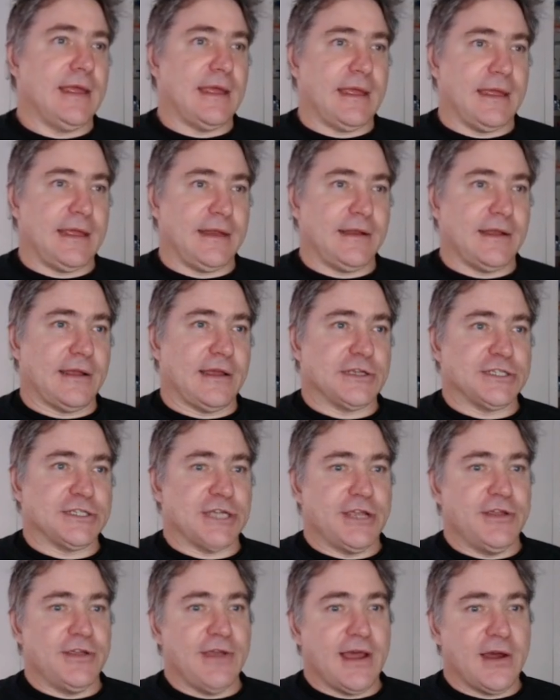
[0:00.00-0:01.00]
And I'll
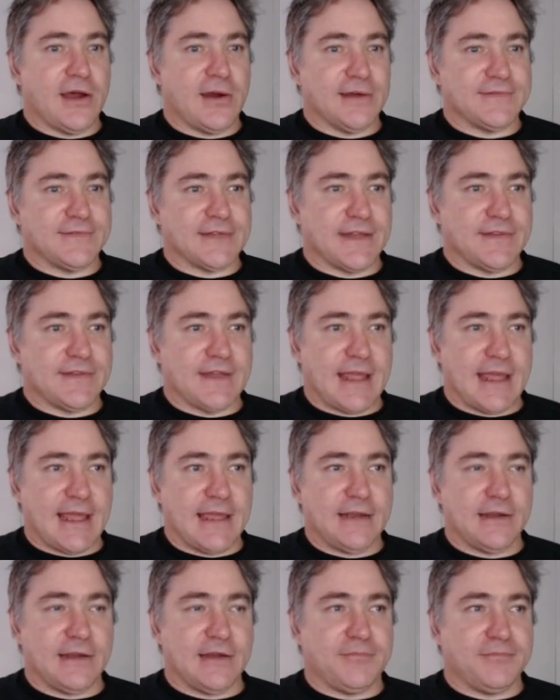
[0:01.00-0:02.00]
show you how I've done
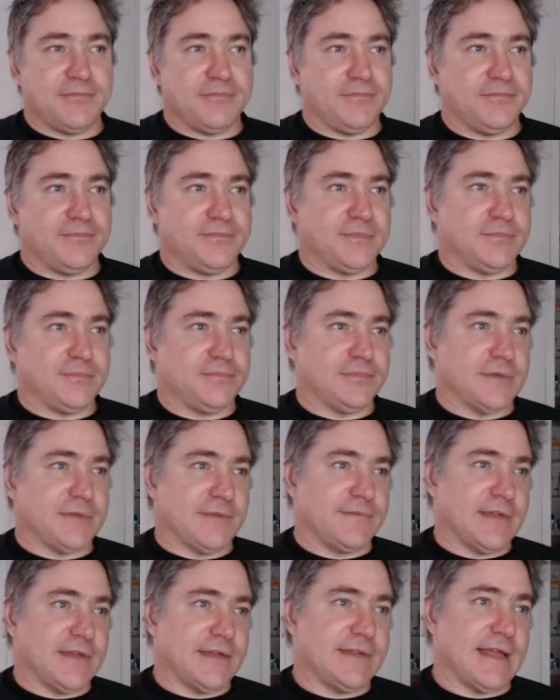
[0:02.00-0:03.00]
that.
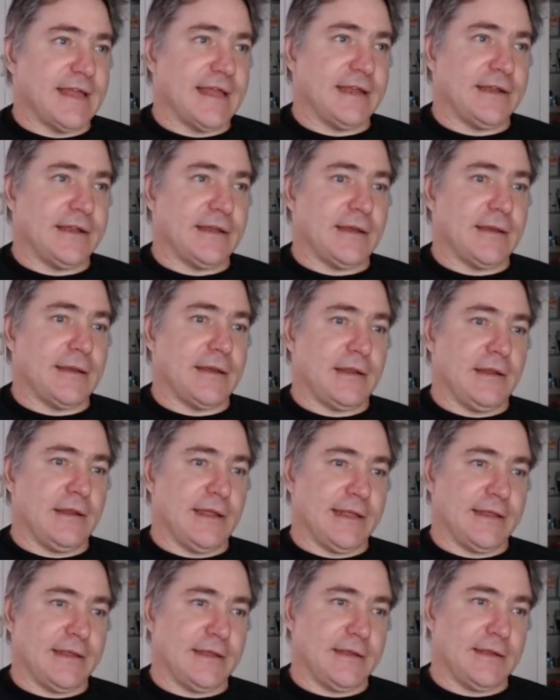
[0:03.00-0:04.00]
I've done that in
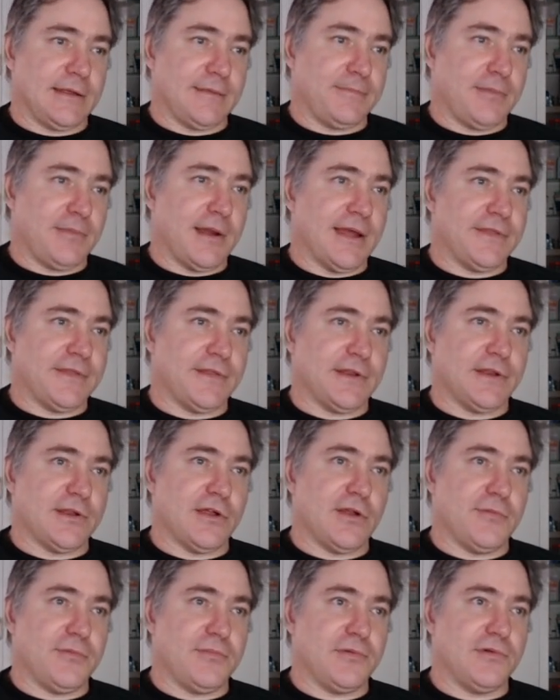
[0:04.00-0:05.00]
a Python
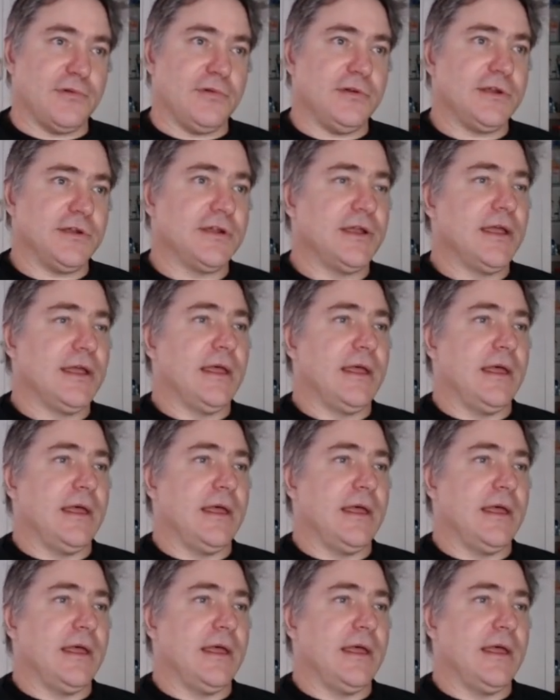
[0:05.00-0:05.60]
notebook.